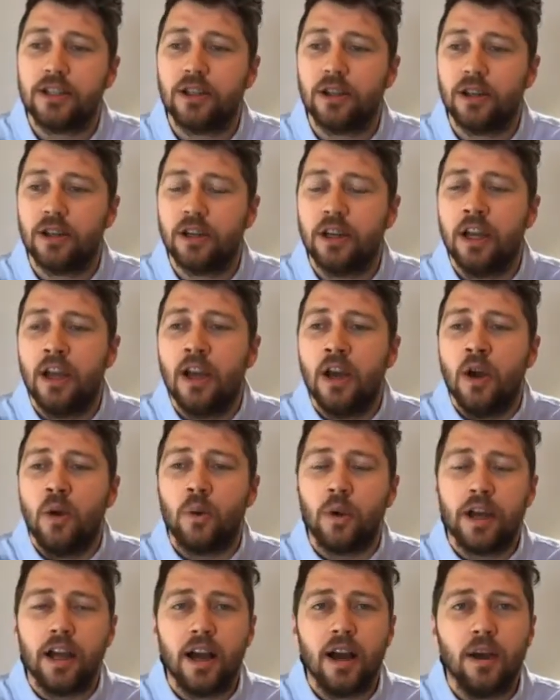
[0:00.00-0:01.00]
So
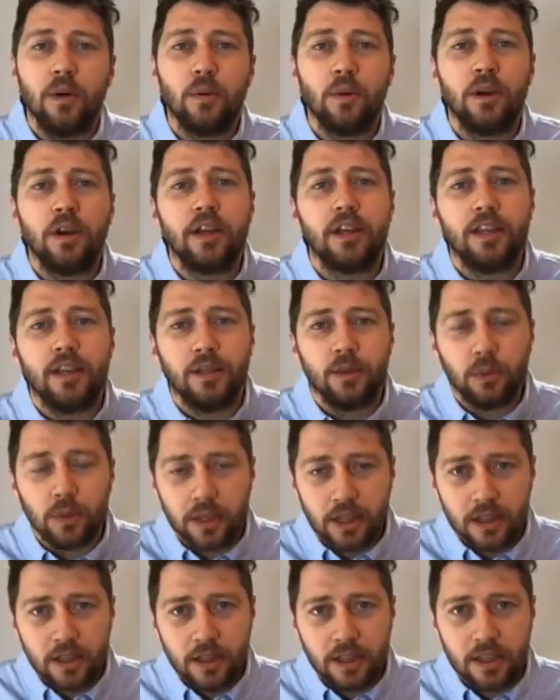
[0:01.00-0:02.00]
we are working
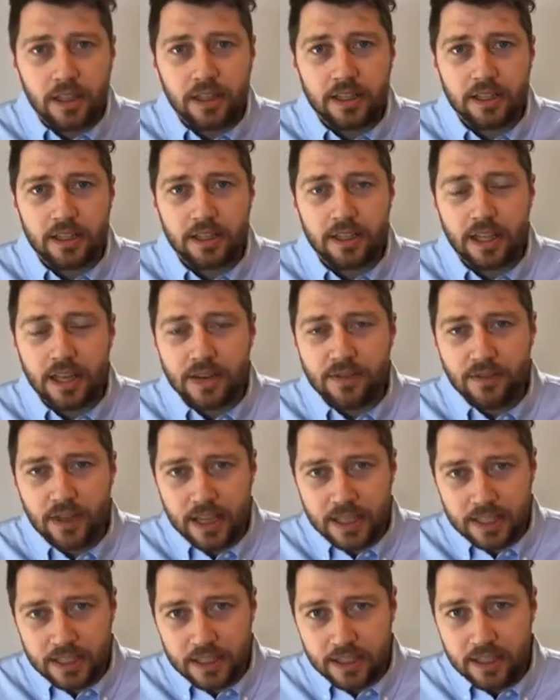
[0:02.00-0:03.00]
with these
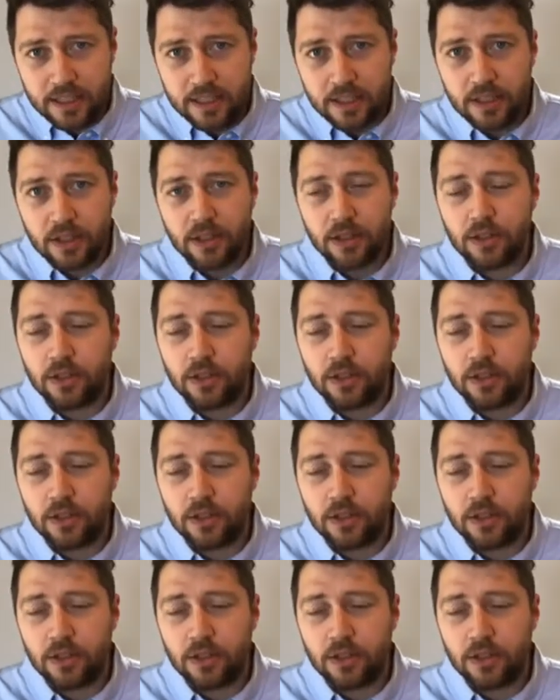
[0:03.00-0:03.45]
investors